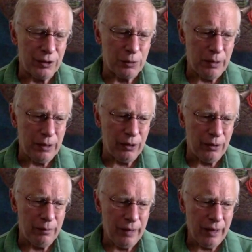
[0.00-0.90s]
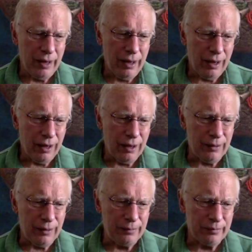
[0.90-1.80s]
Springer,
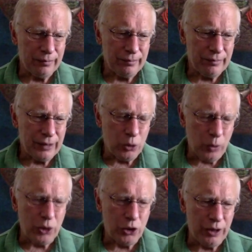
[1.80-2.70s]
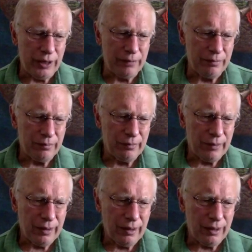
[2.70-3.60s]
is questioning
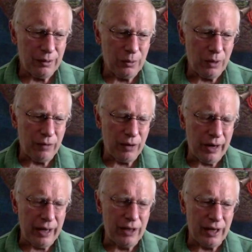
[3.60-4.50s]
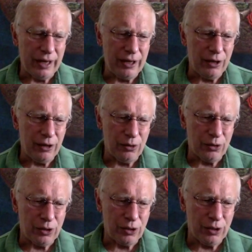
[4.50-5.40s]
one of our
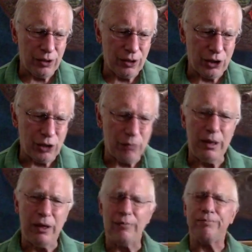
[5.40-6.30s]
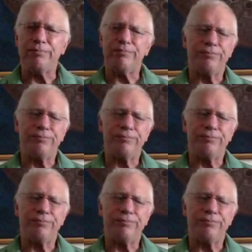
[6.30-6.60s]
anti-heroes, Sabina,